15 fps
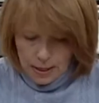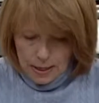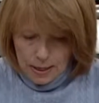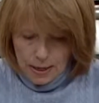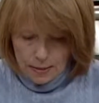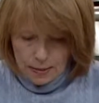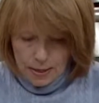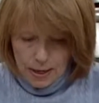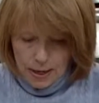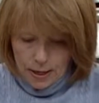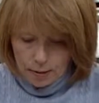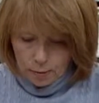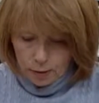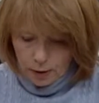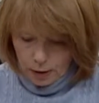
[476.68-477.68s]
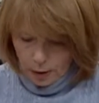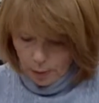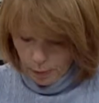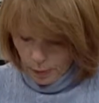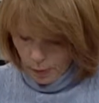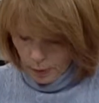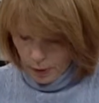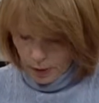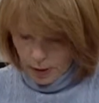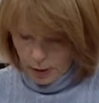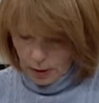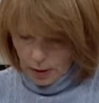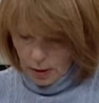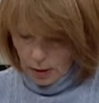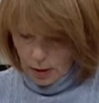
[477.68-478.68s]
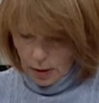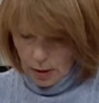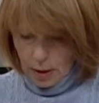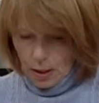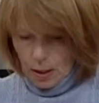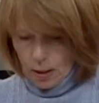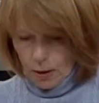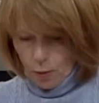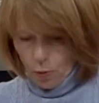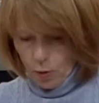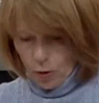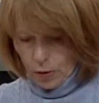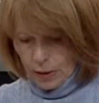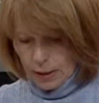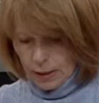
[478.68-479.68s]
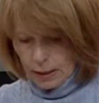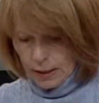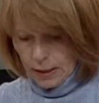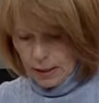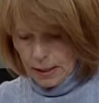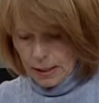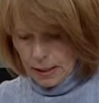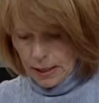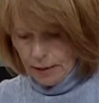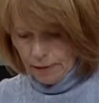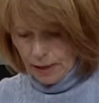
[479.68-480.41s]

And then we're going to put the walnuts in, and have a